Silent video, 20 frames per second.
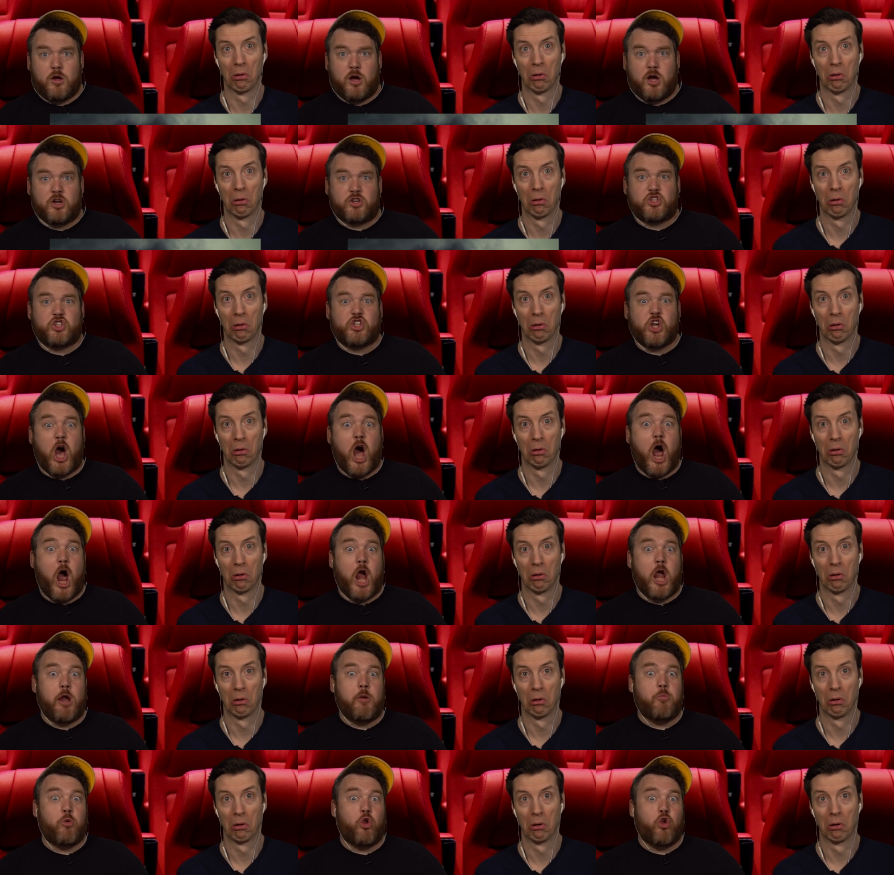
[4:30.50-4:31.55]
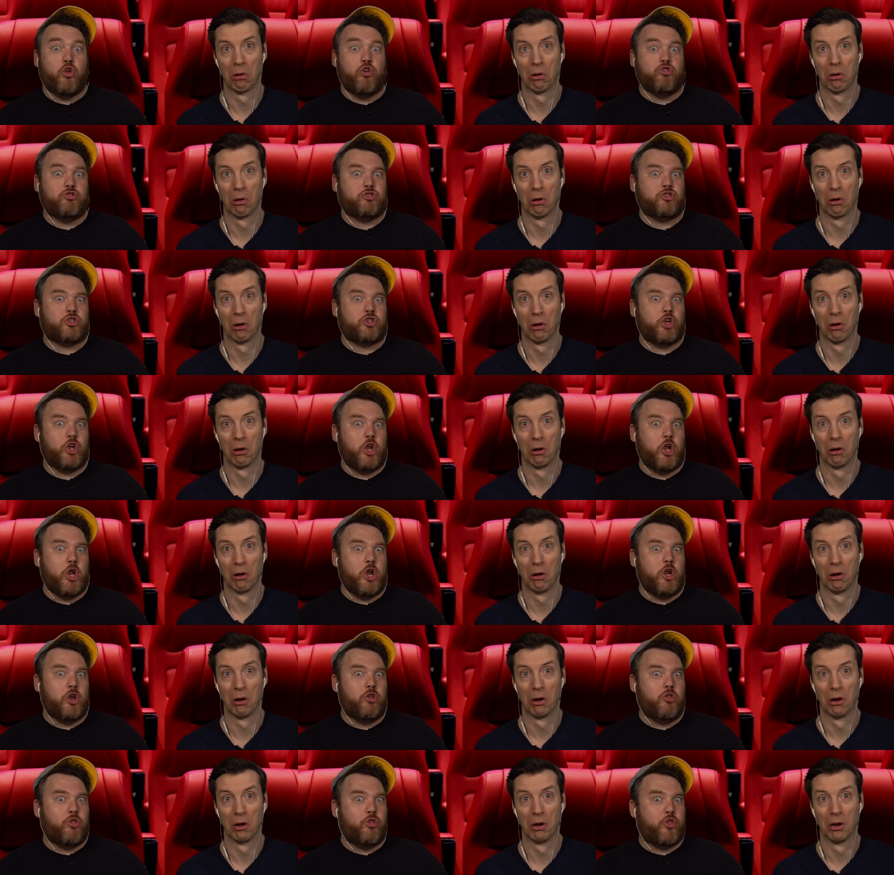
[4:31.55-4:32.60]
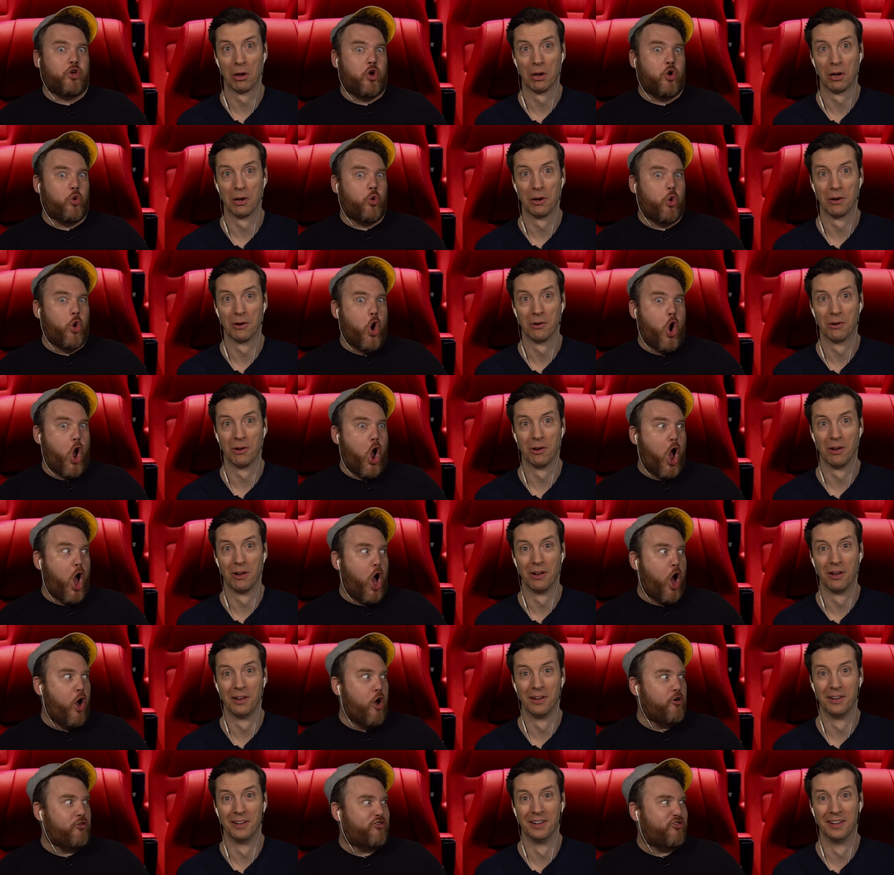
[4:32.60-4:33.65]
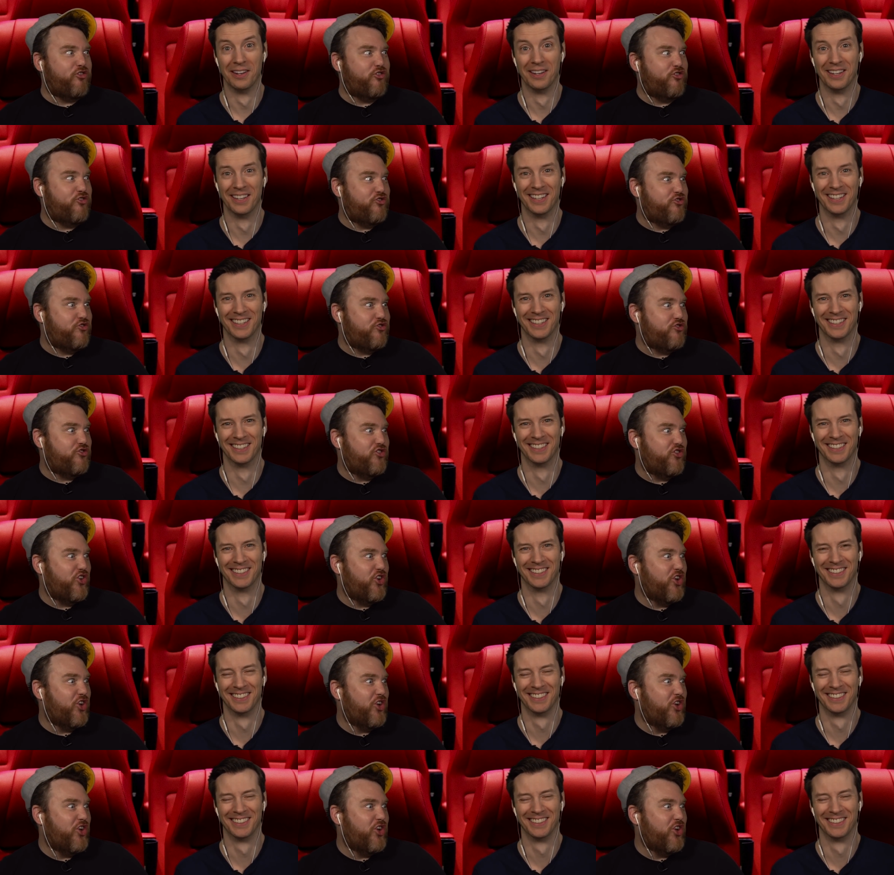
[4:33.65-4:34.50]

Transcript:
Speaker 1: A diamond in the rough.